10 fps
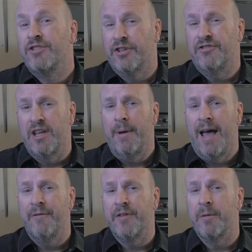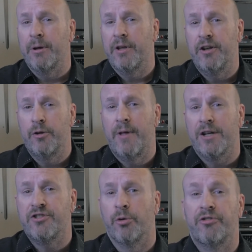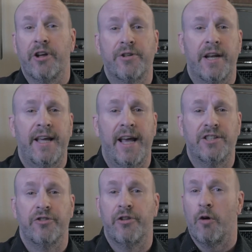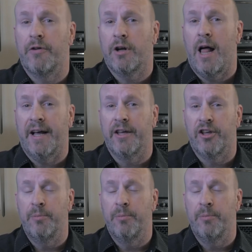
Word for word: just them having the ability to do that shows their dedication to the overclocking